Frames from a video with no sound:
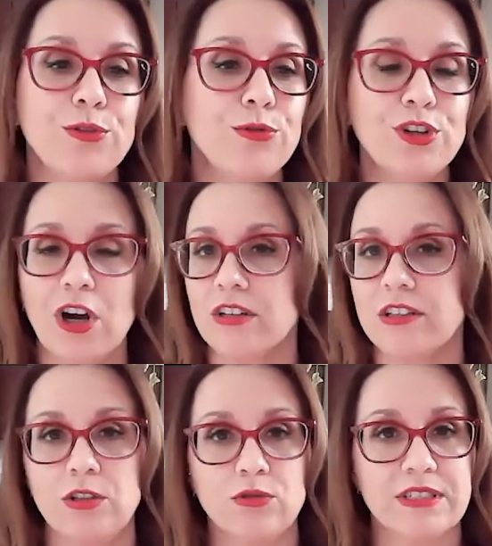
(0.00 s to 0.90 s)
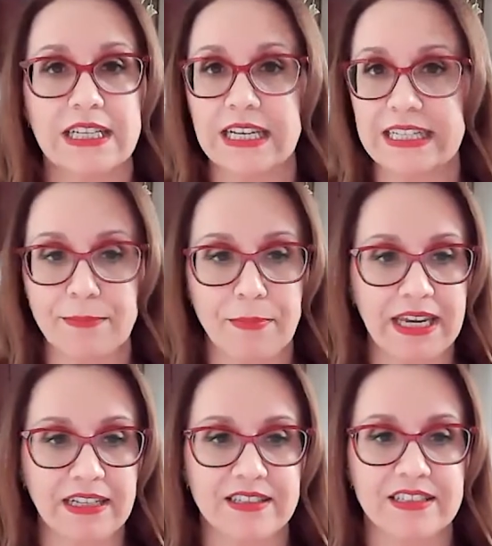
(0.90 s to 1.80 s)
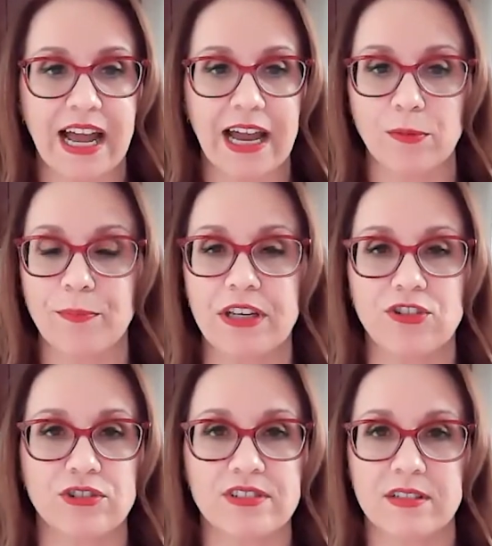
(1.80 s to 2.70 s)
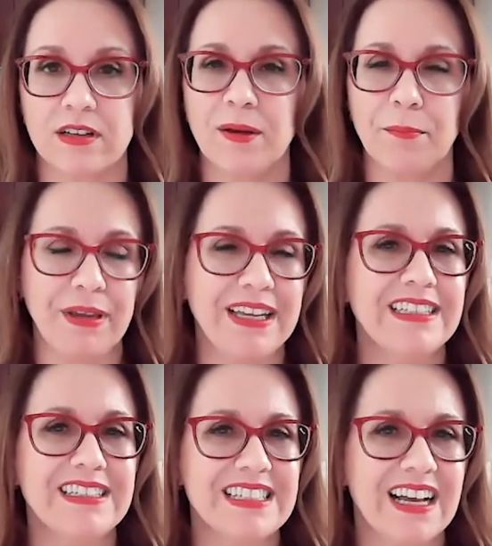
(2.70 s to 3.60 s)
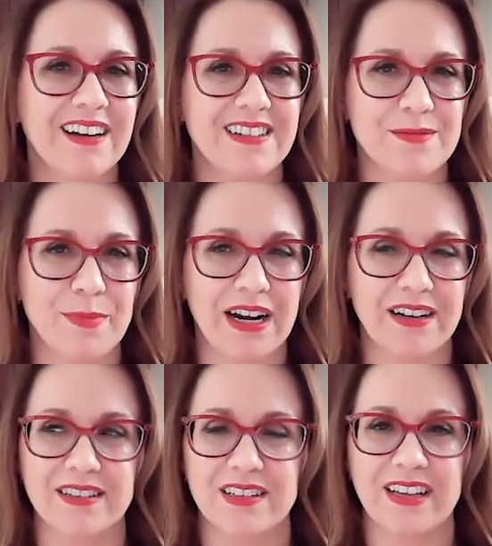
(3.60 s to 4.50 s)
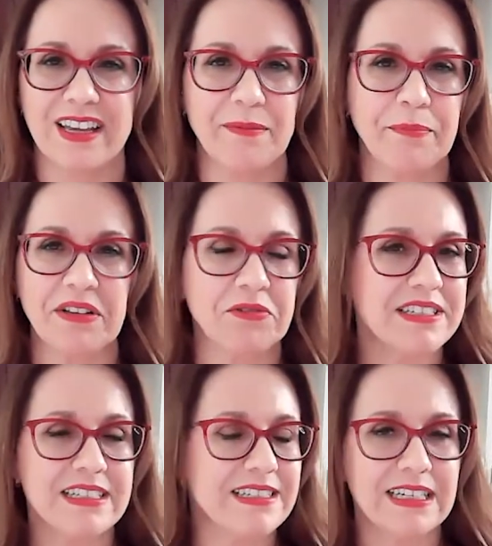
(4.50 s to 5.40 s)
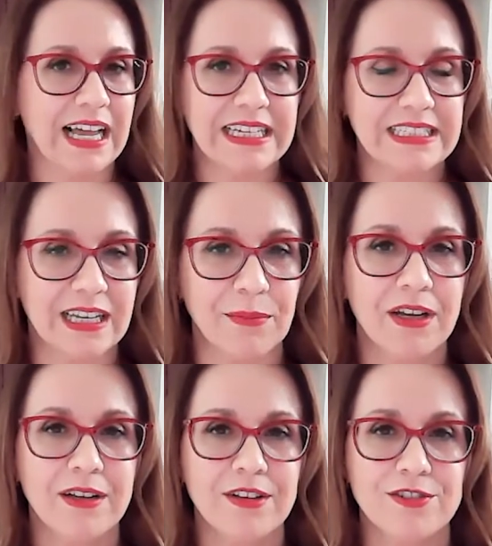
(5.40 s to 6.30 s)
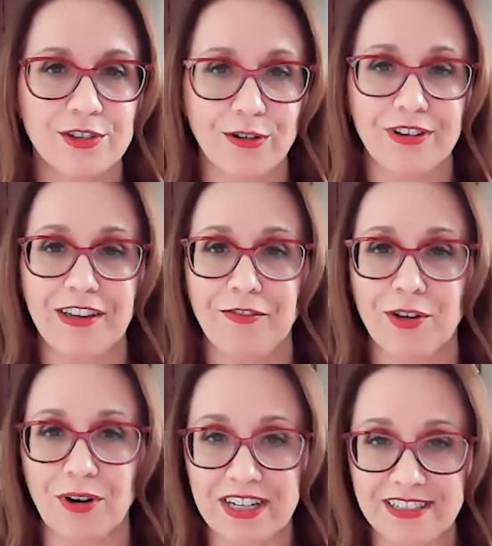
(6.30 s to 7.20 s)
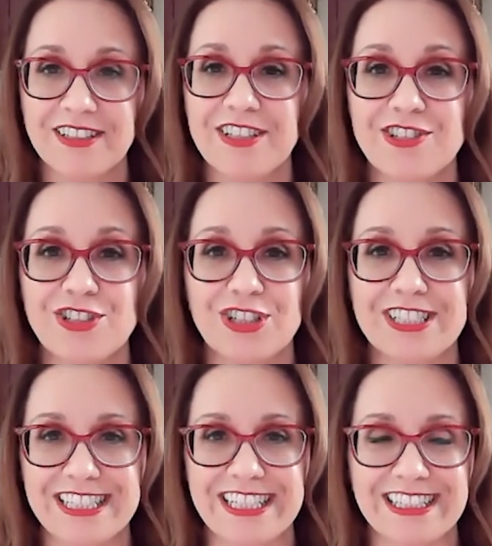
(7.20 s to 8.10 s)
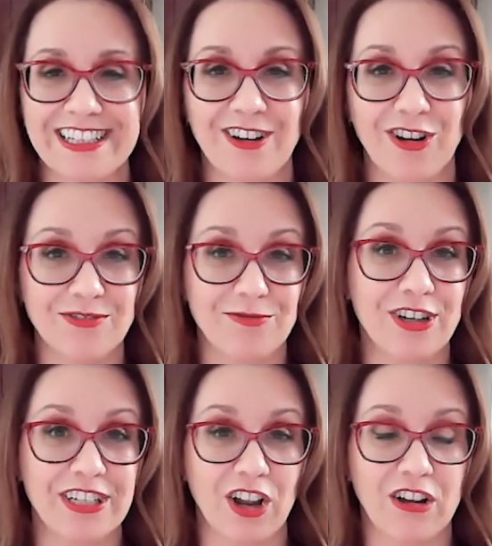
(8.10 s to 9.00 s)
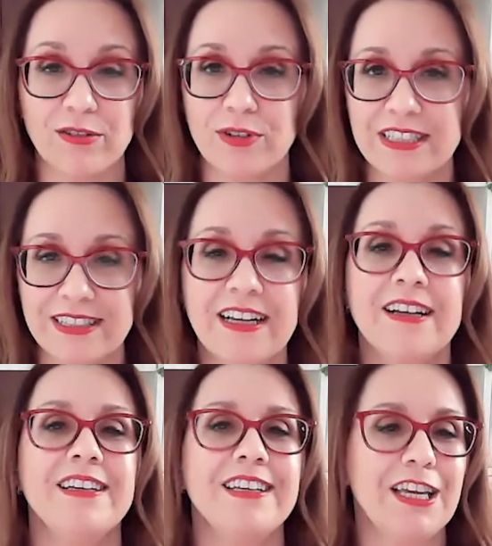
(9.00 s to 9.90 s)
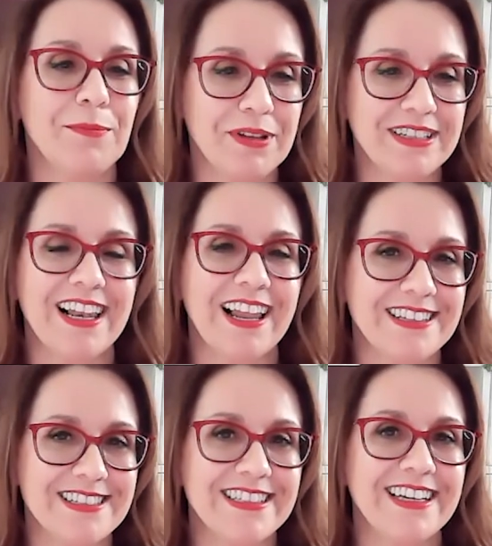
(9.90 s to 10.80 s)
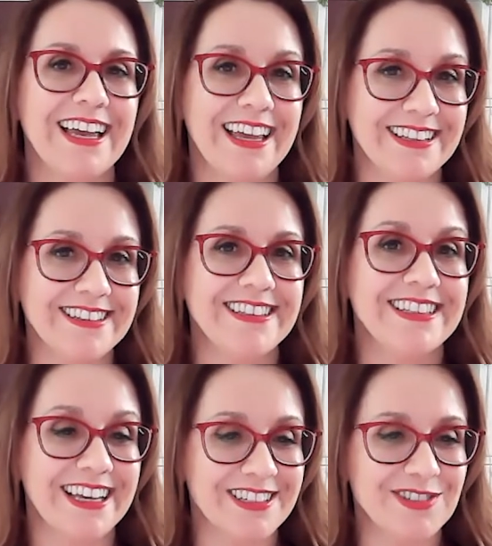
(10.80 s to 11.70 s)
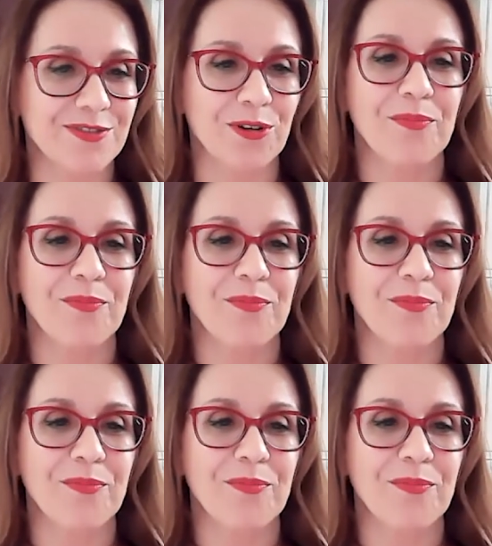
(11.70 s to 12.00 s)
Do not use clickbait style pictures. Pinners are smart and Pinterest doesn't like them. So if you wanna succeed for the long run, keep it classy and tasteful.